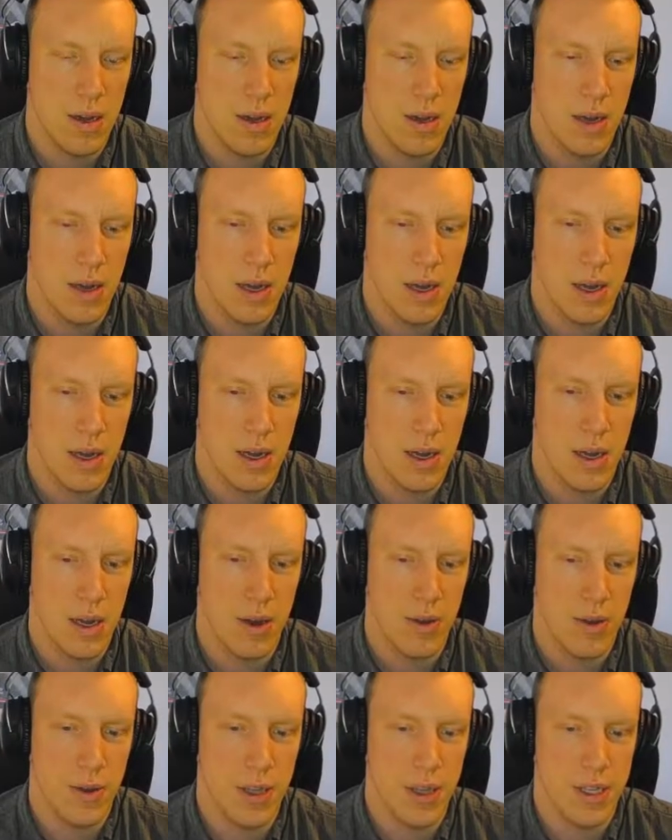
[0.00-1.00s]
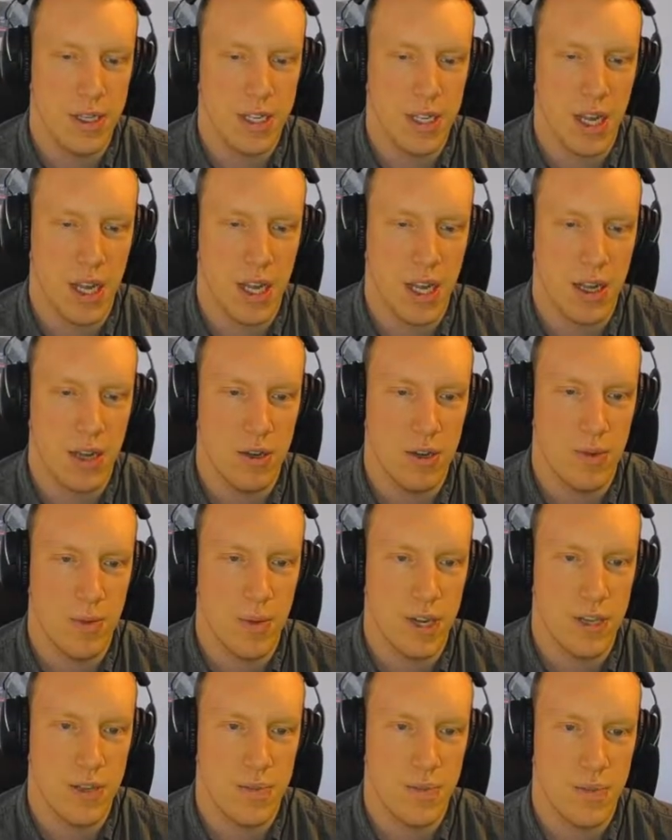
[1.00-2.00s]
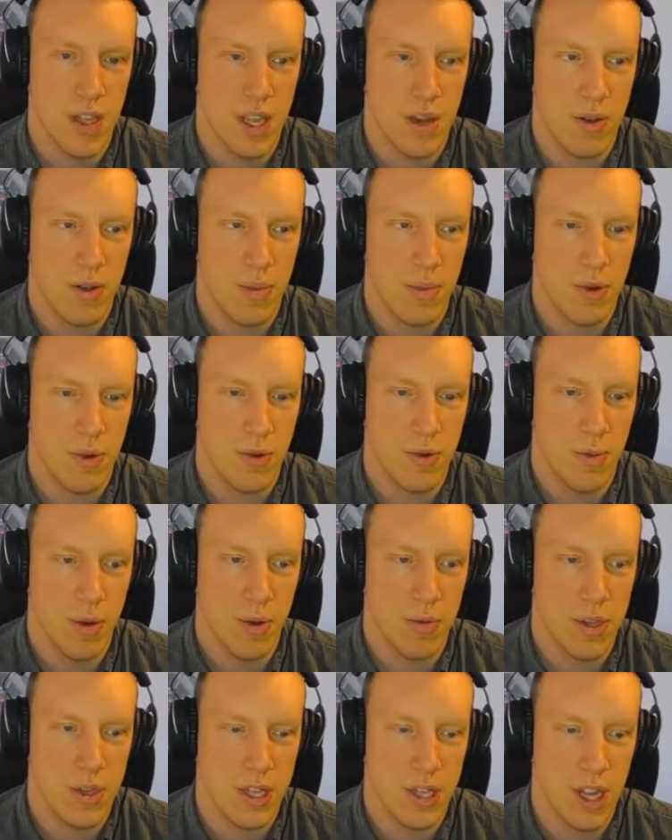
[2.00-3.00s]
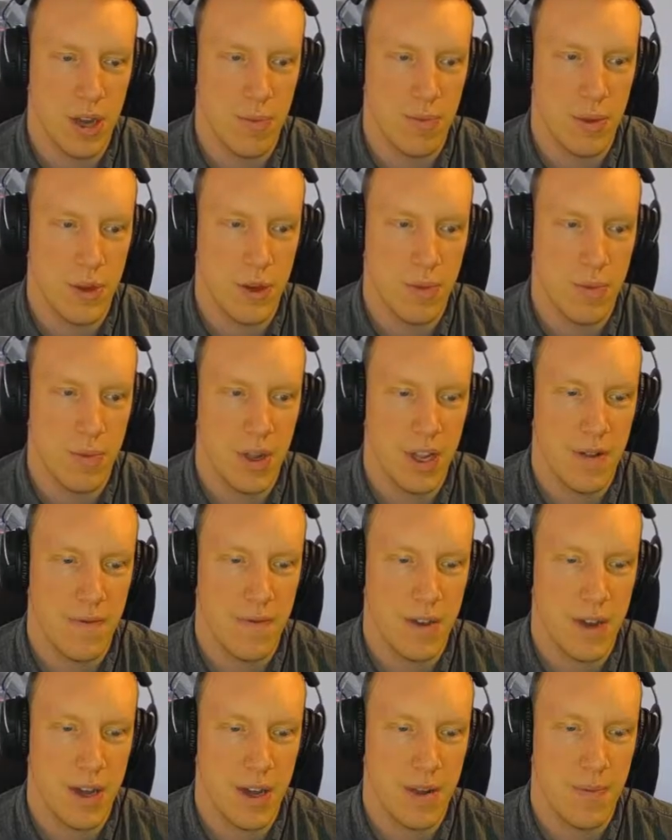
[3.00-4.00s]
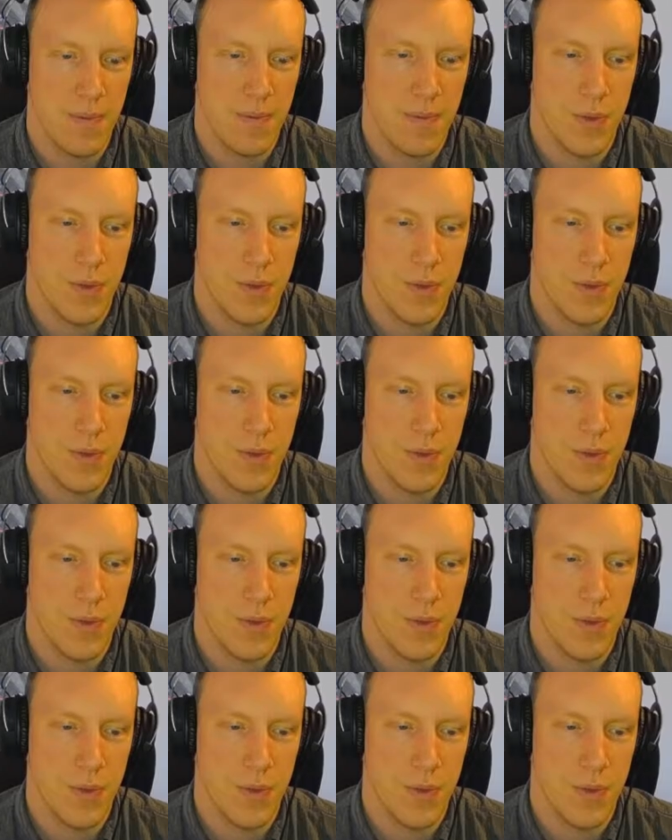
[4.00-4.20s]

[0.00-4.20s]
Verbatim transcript: Ah, uh, now it's shaking too much. Now a Pokemon will jump at me if I